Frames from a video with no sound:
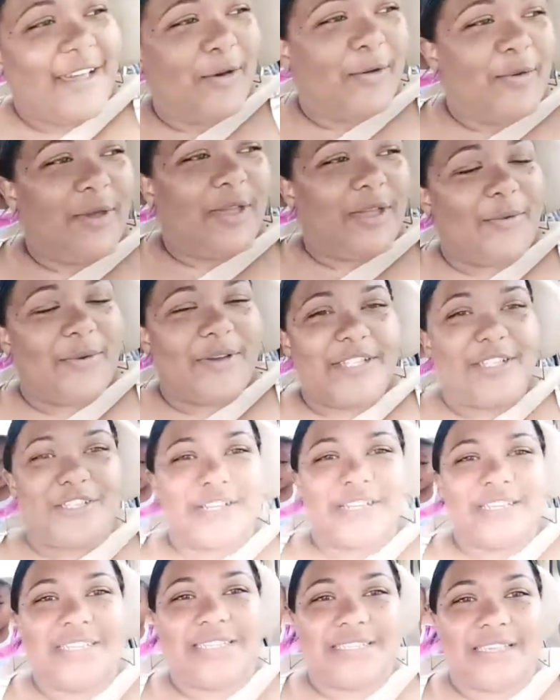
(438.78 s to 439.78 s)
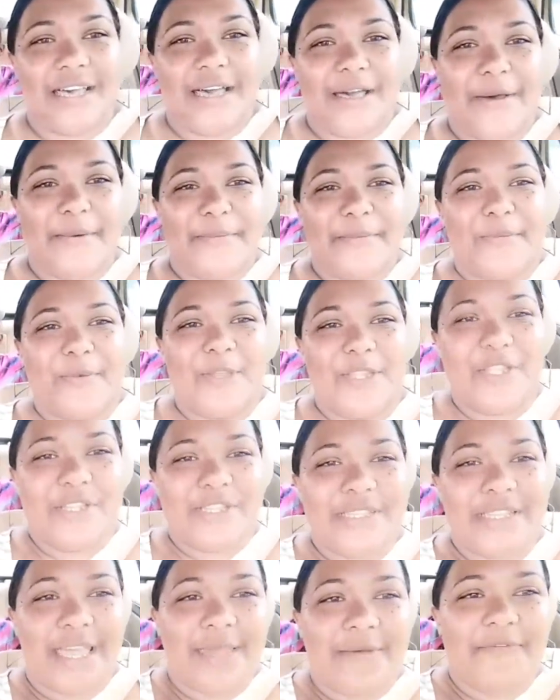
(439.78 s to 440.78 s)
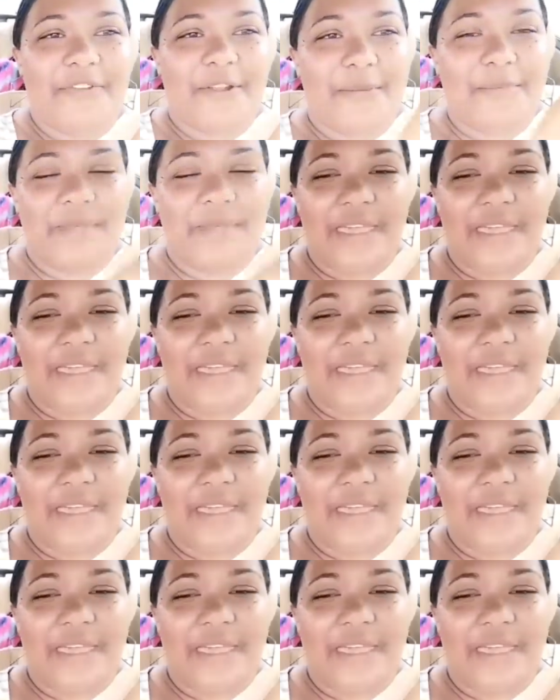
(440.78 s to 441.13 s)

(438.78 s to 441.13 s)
We just came from